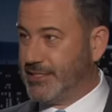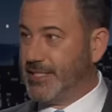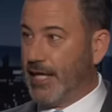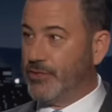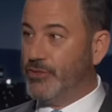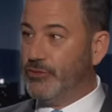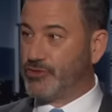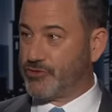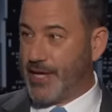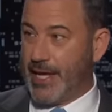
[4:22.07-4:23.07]
Now the new
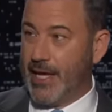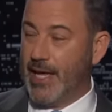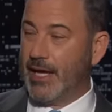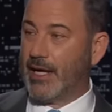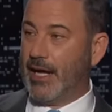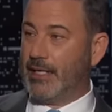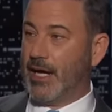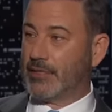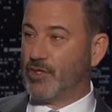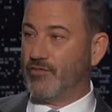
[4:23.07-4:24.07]
tree got
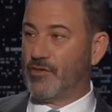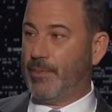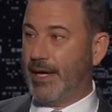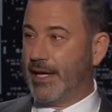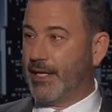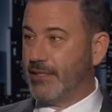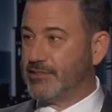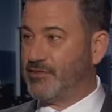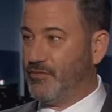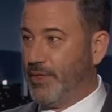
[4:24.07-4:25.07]
knocked over by a
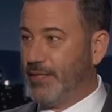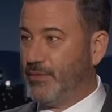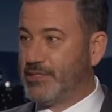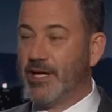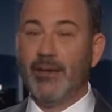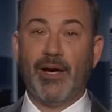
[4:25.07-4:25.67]
gust of wind, which,